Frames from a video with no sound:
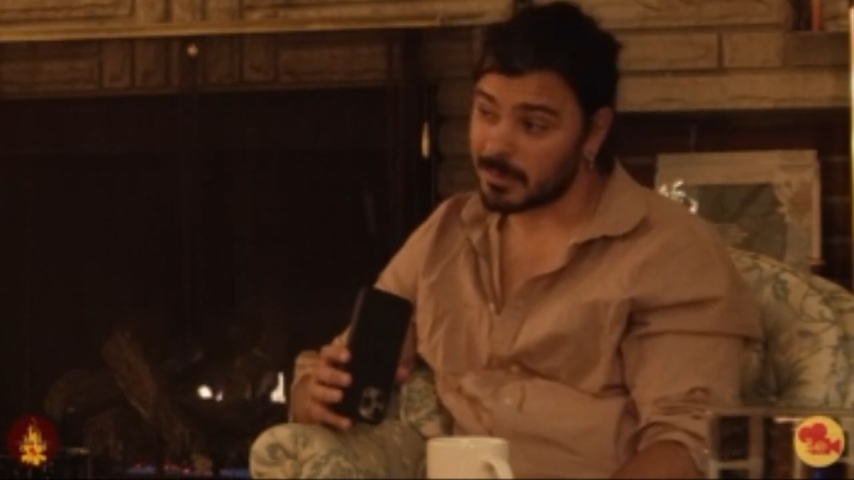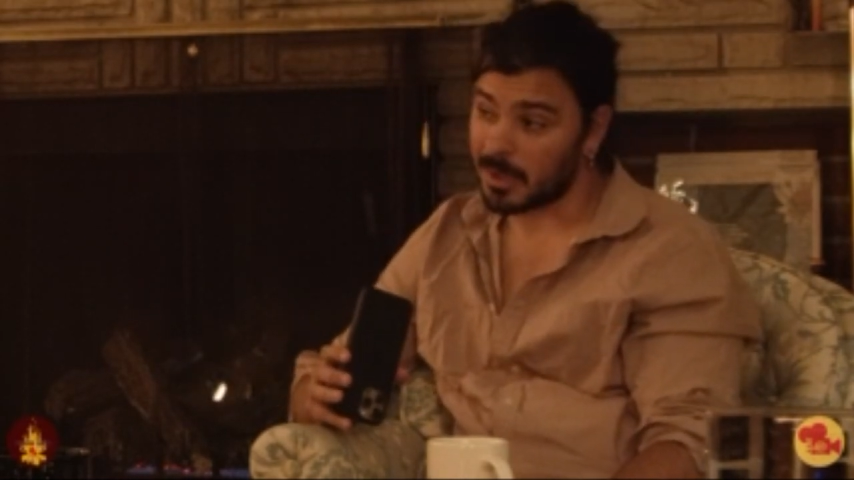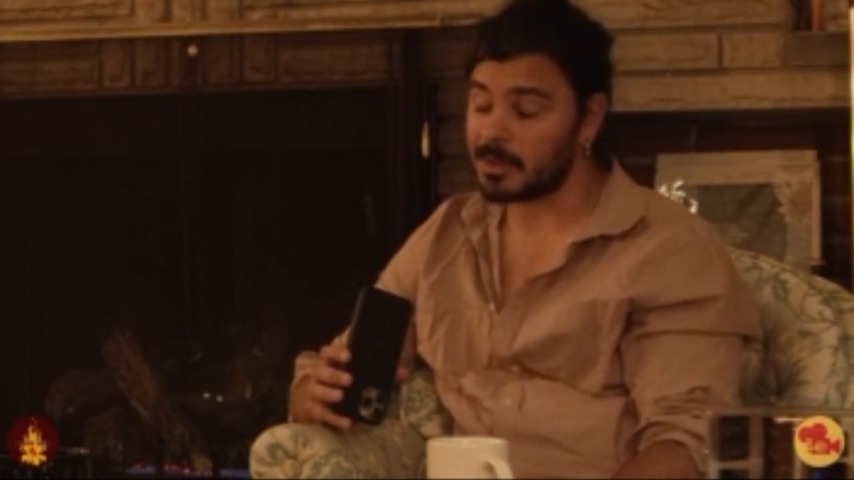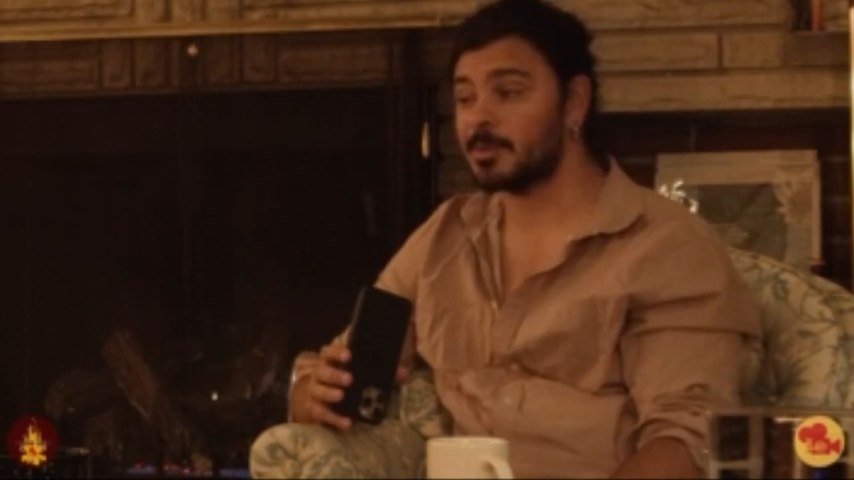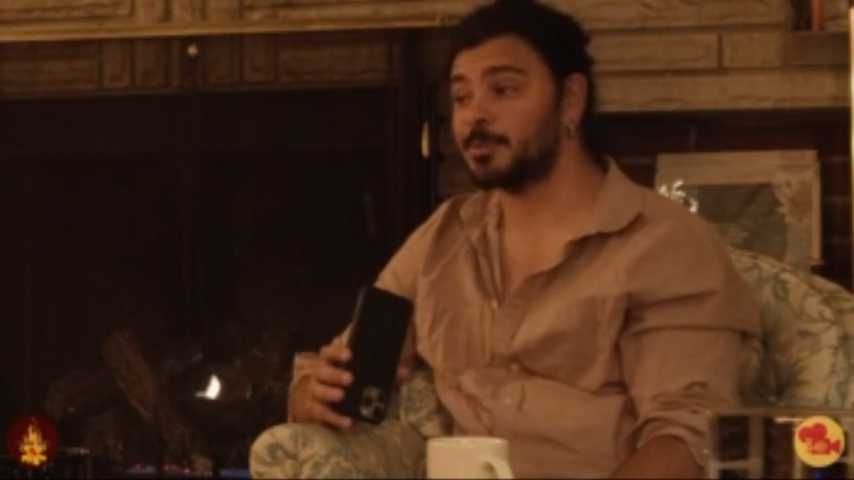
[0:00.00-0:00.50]

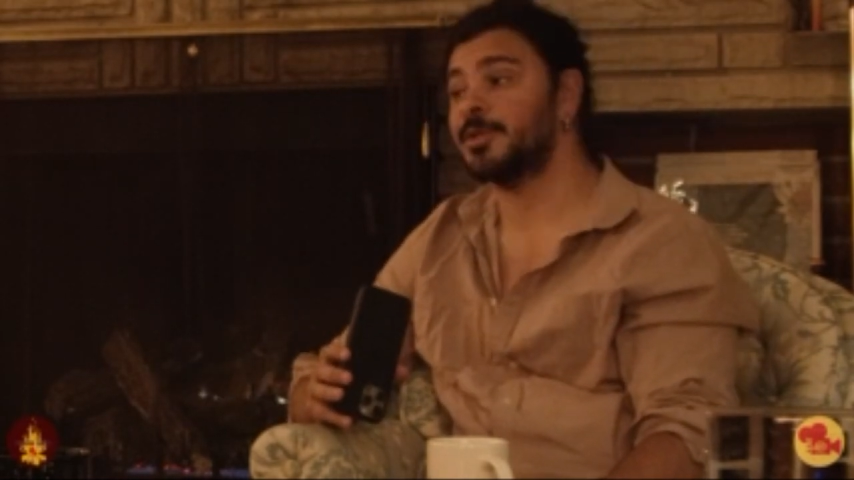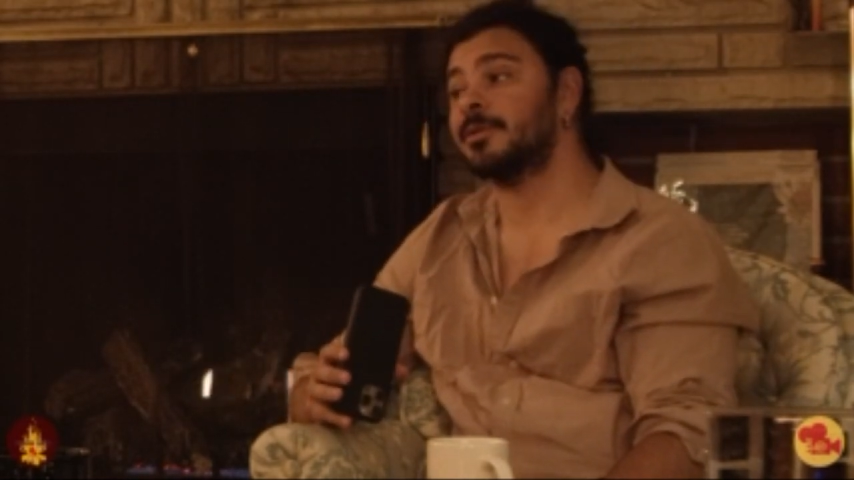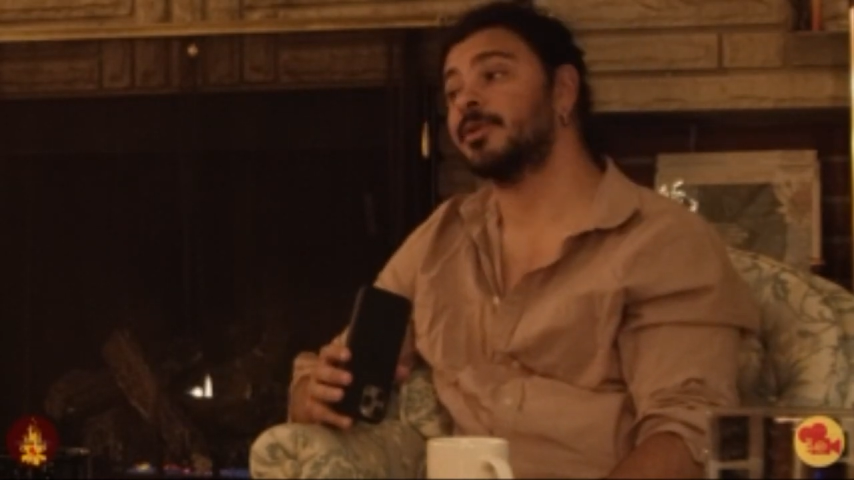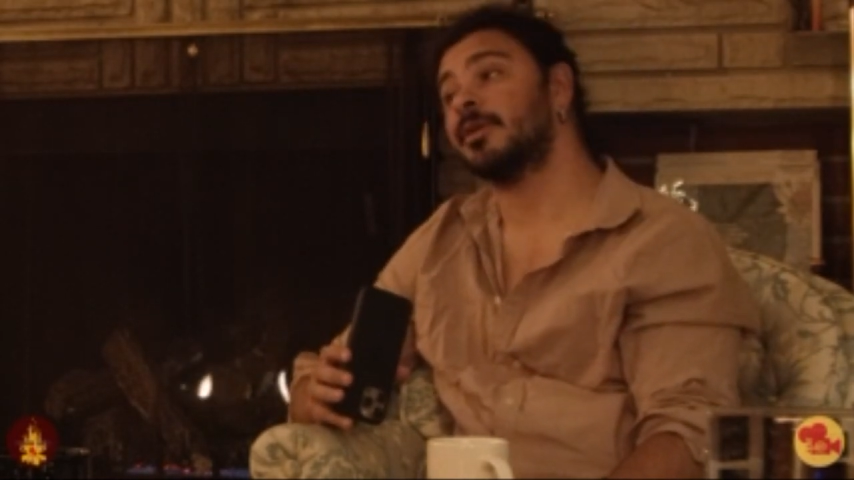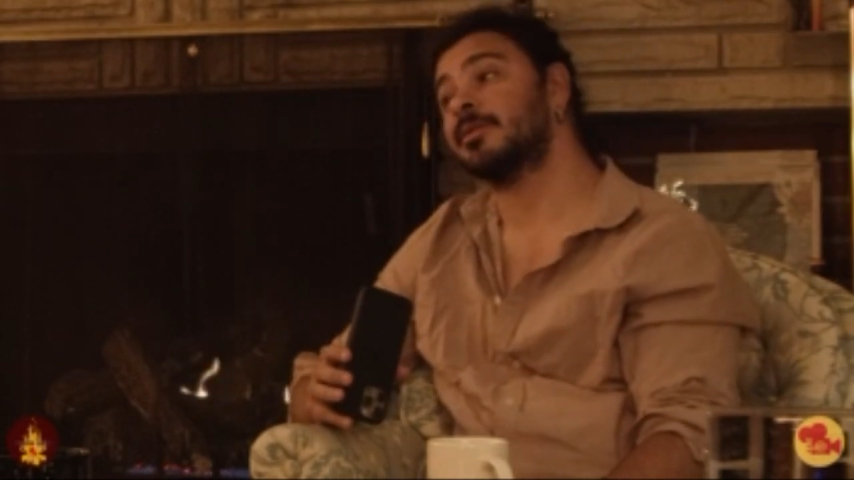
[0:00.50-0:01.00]
on some of
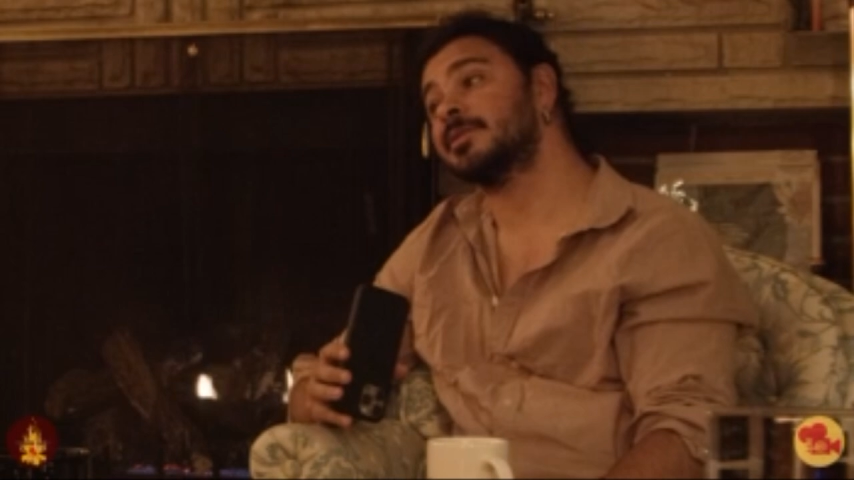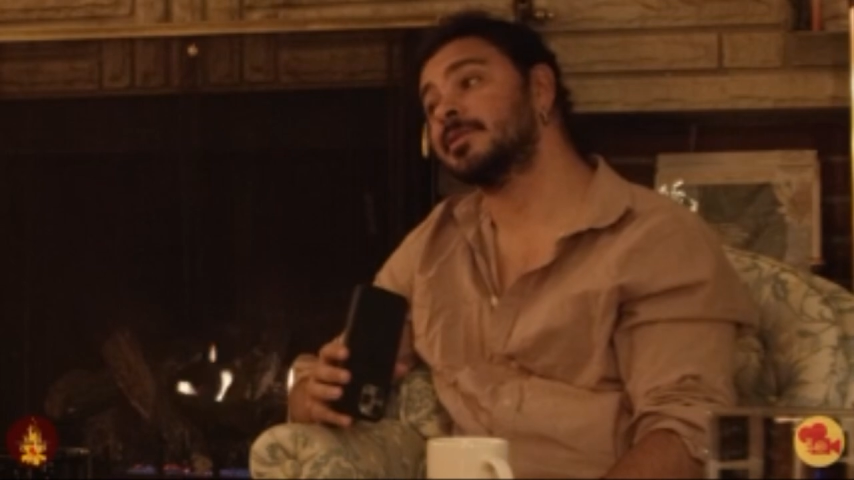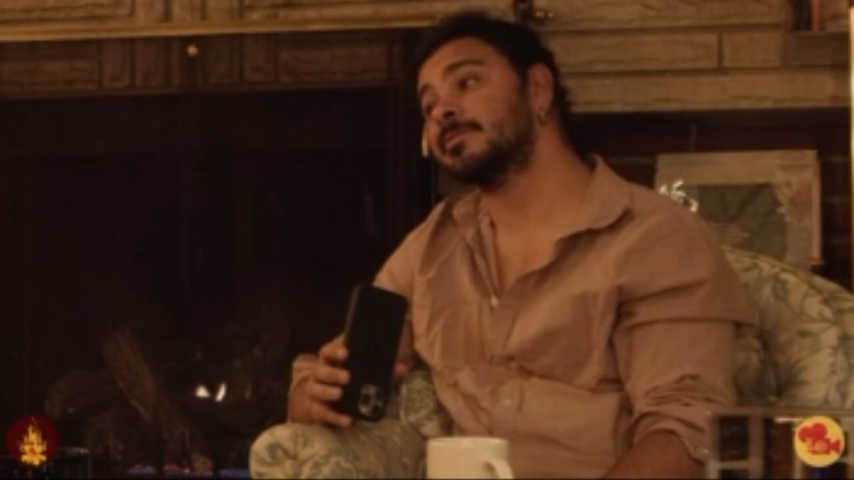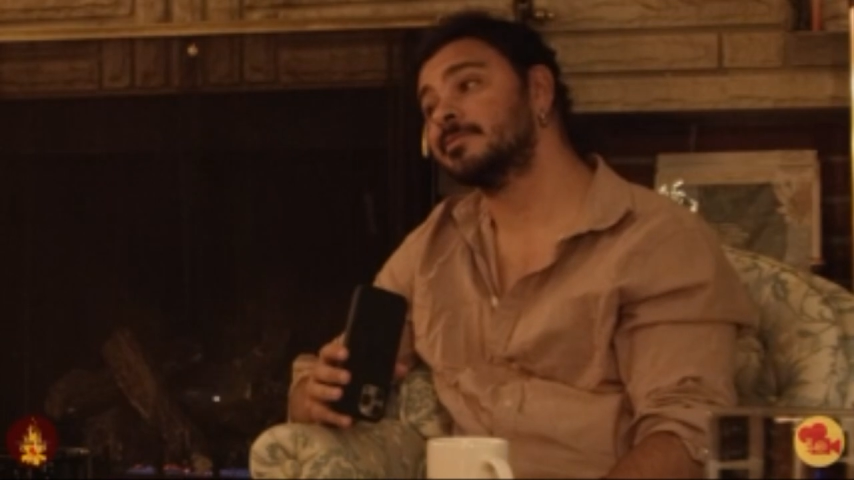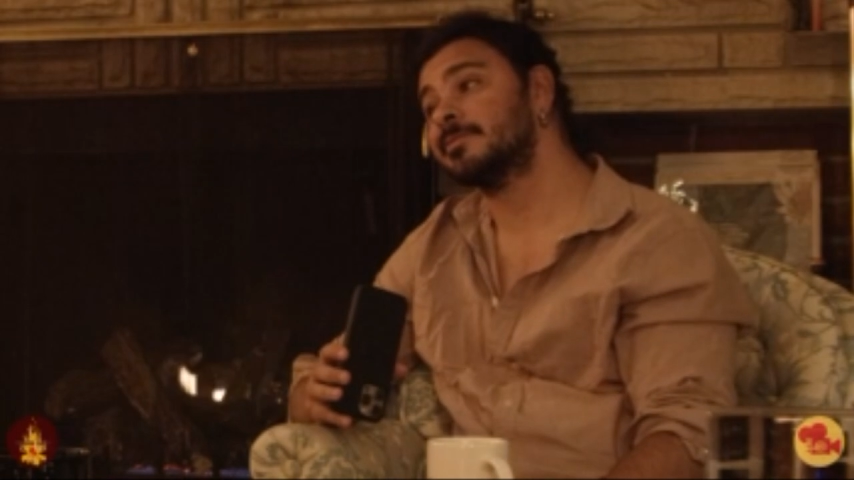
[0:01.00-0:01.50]
your
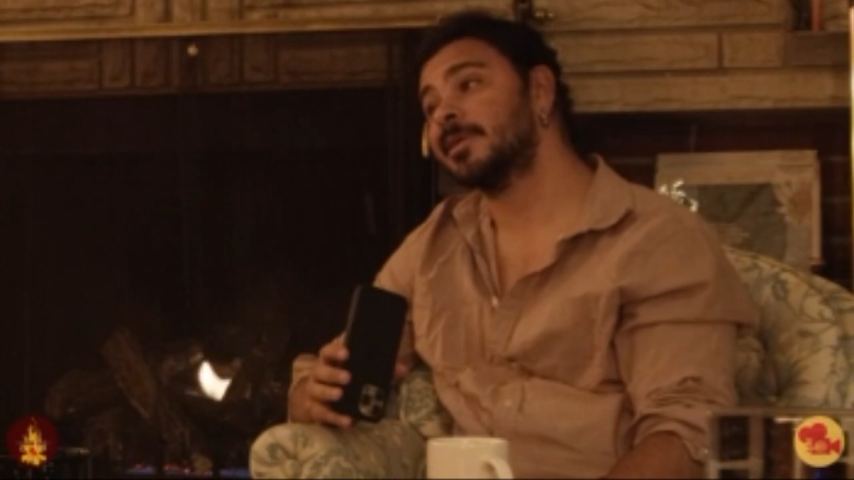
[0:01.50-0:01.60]
tungsten,